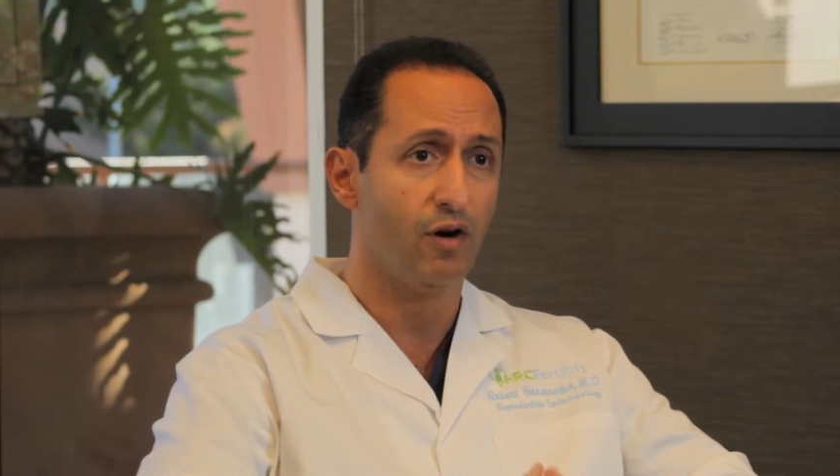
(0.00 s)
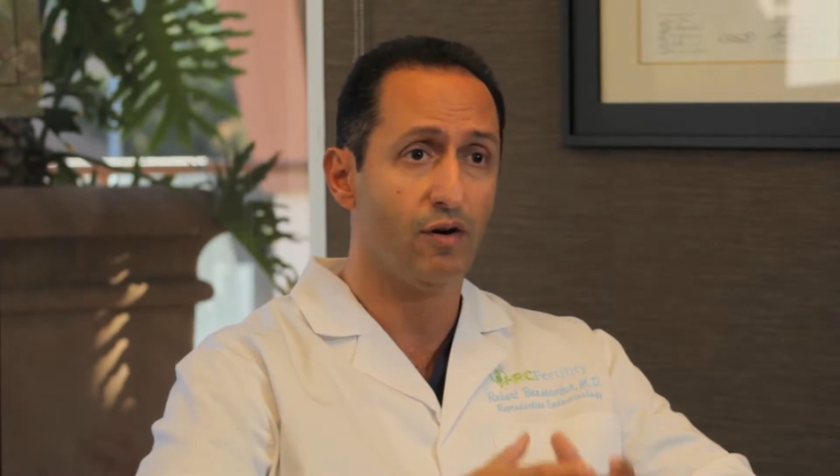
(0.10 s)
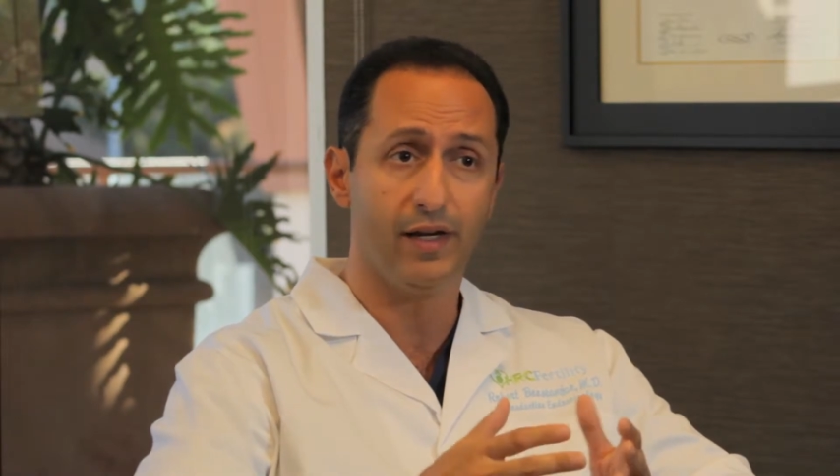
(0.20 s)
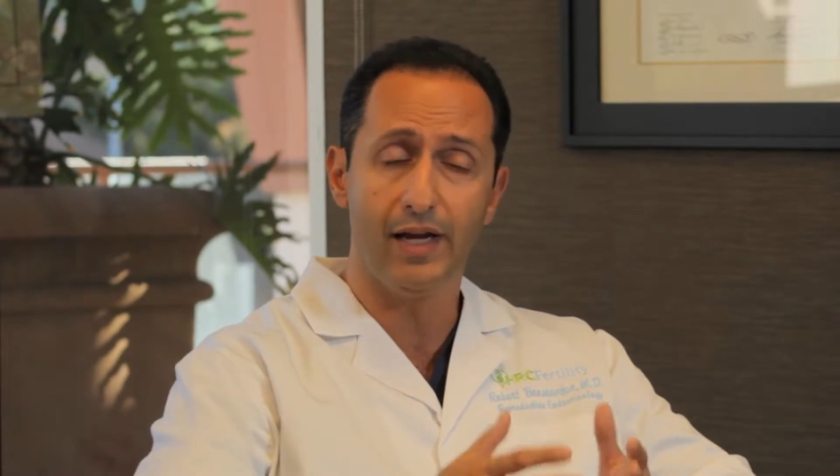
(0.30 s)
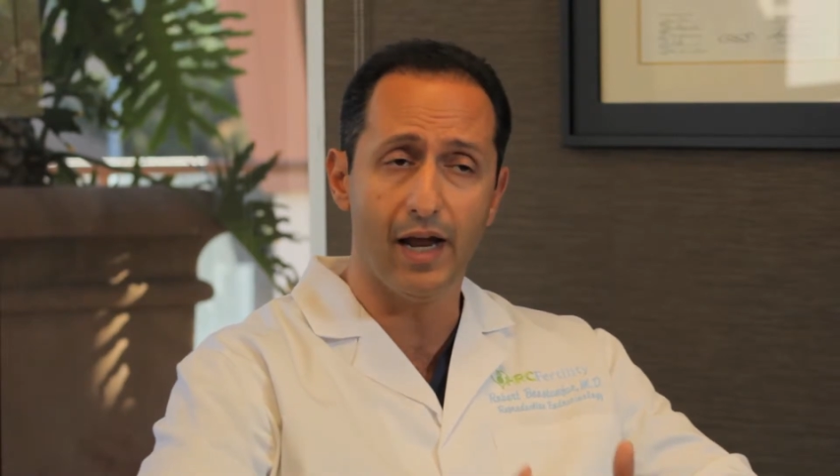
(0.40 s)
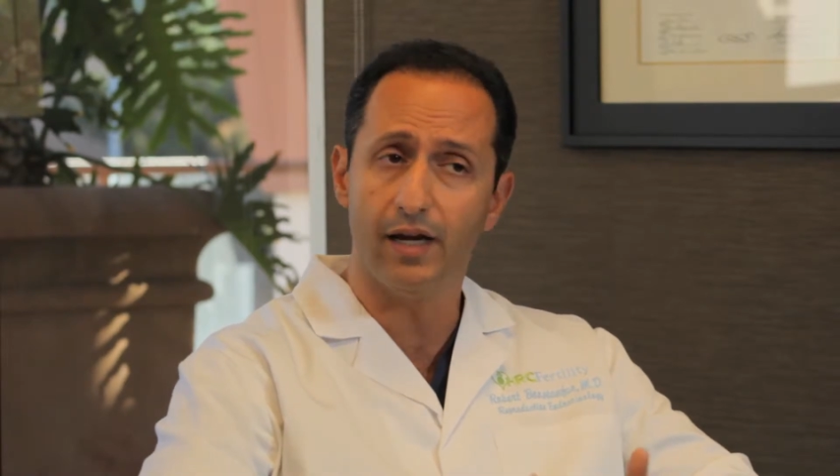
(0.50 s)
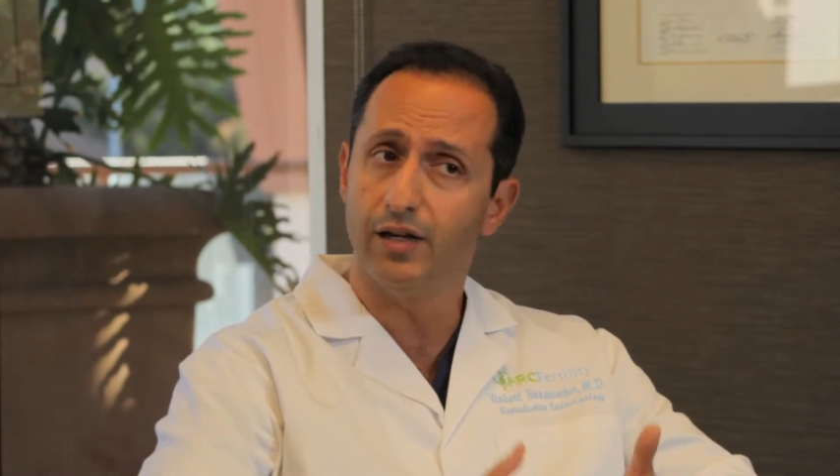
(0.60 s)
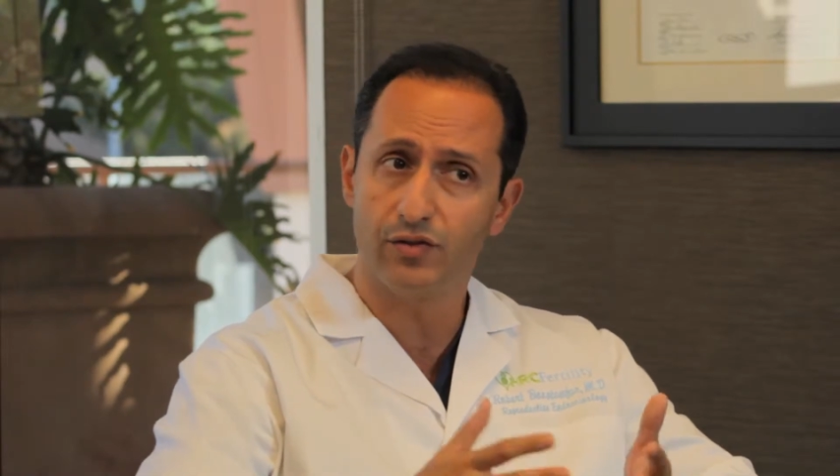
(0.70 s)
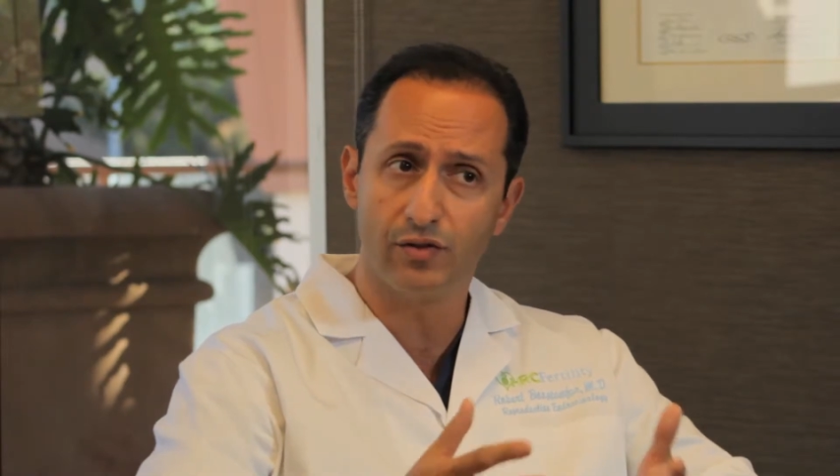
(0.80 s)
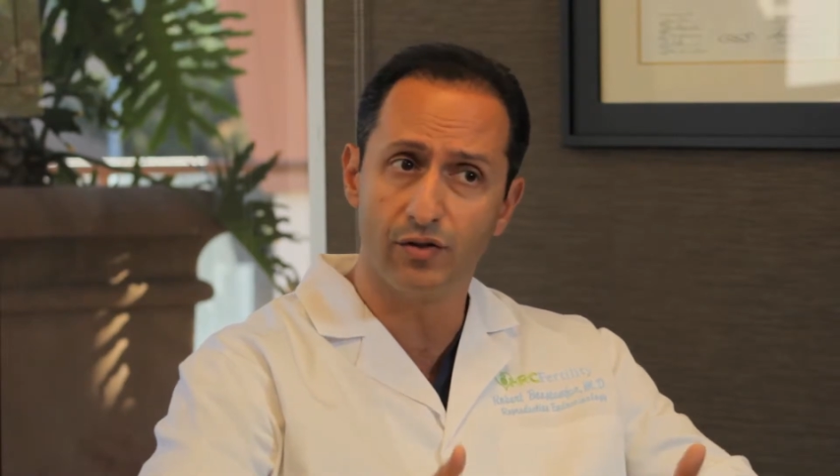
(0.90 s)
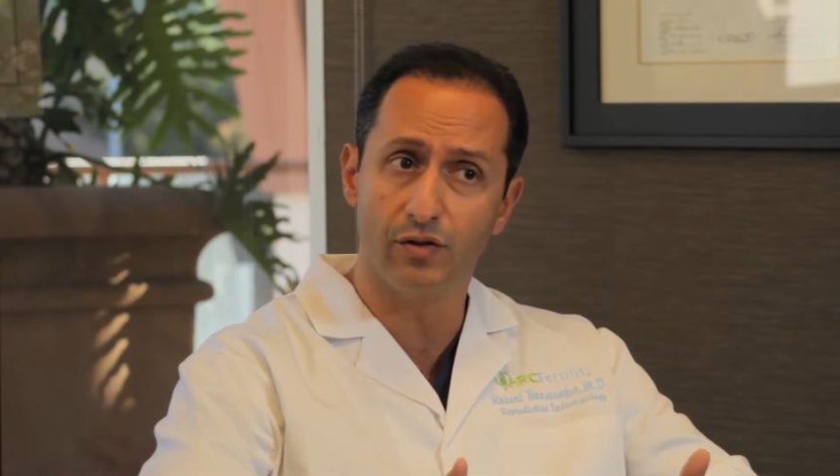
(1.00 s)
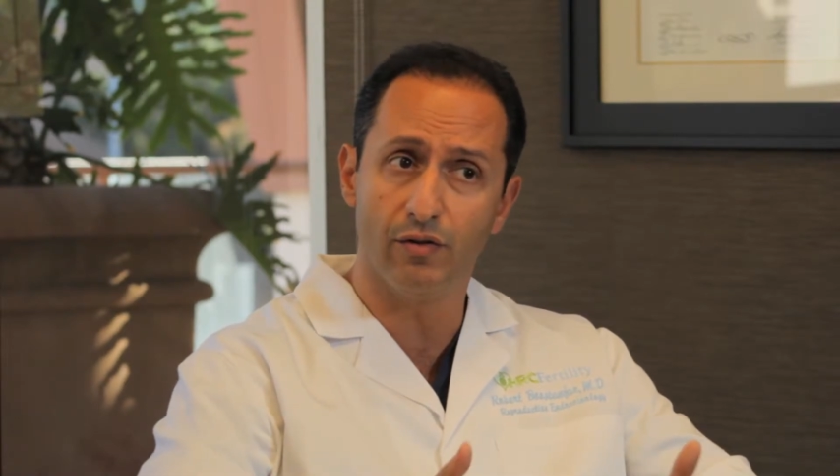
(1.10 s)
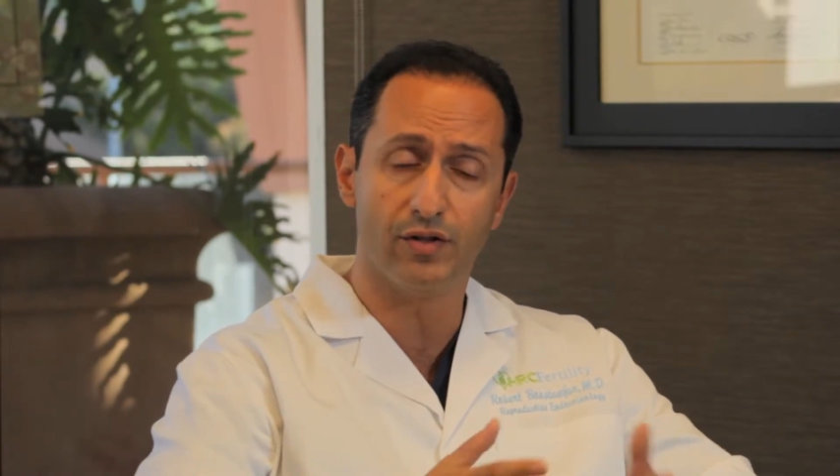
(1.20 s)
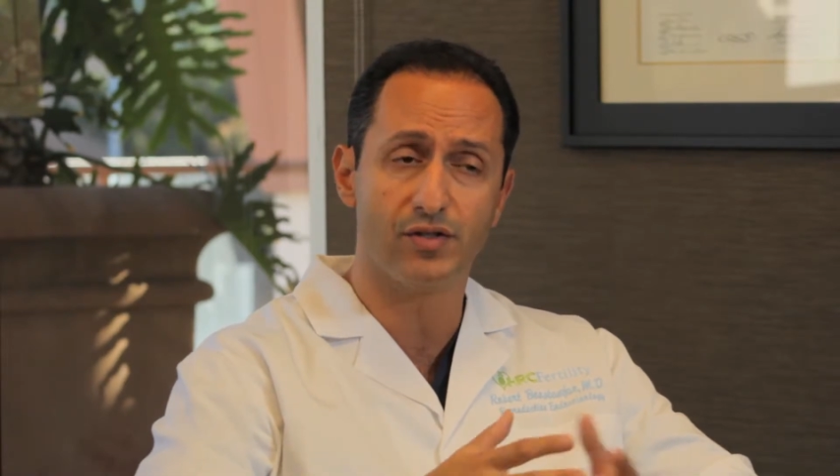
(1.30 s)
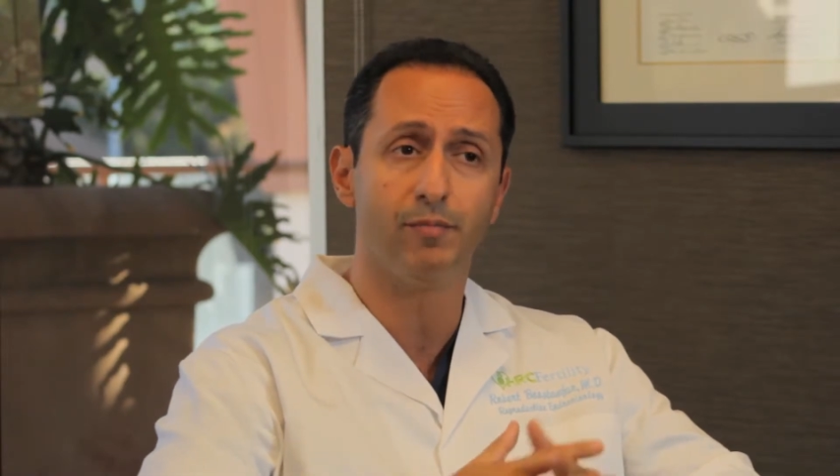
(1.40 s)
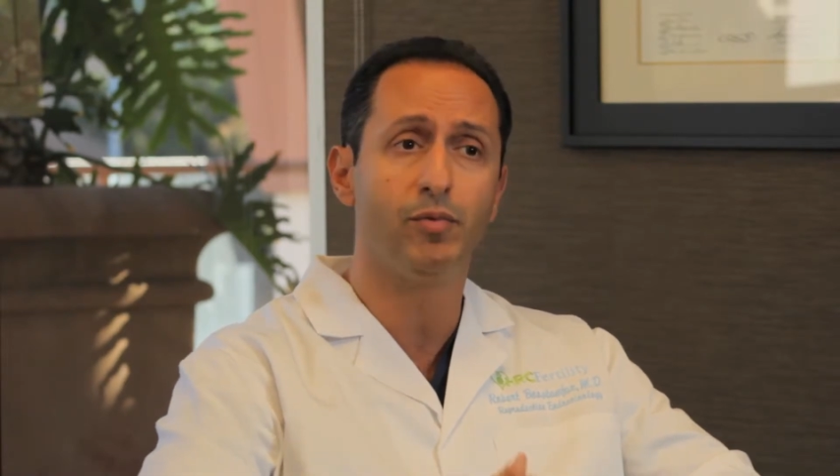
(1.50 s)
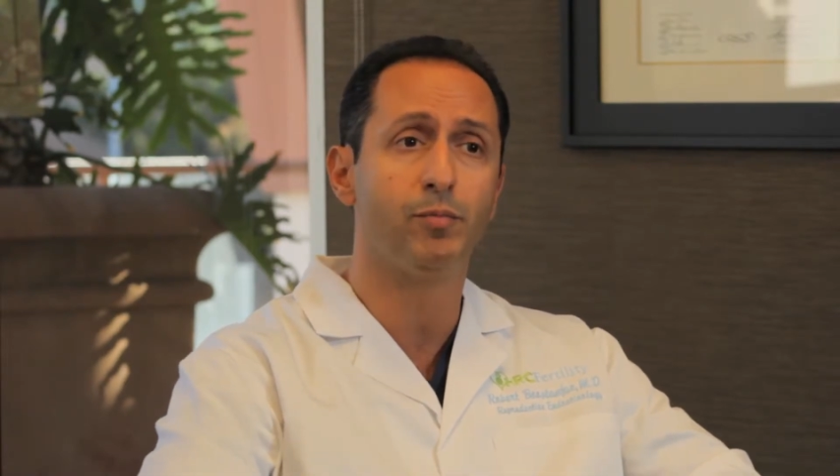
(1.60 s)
Are they candidates to go to simple